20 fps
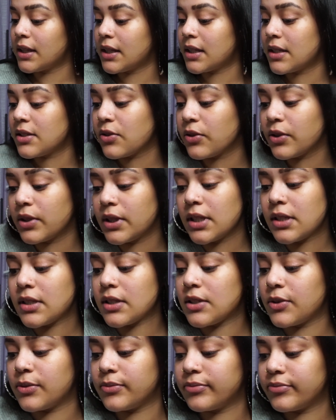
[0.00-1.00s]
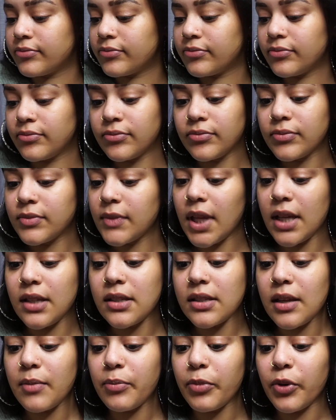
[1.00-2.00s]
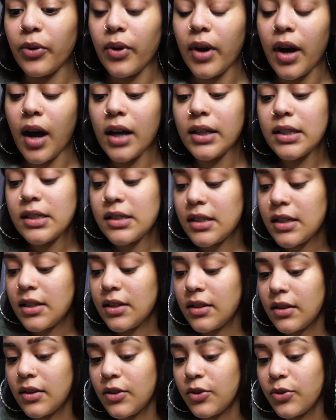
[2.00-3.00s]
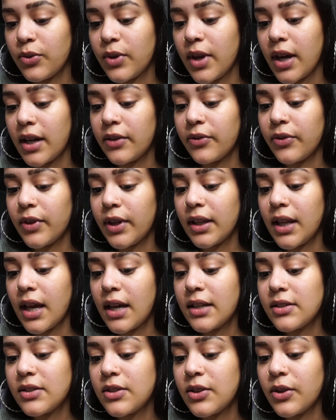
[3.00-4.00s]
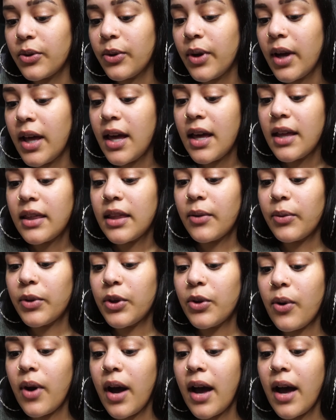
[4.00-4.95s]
That's all you need to do. It's simple. Honestly, you gotta realize though that we all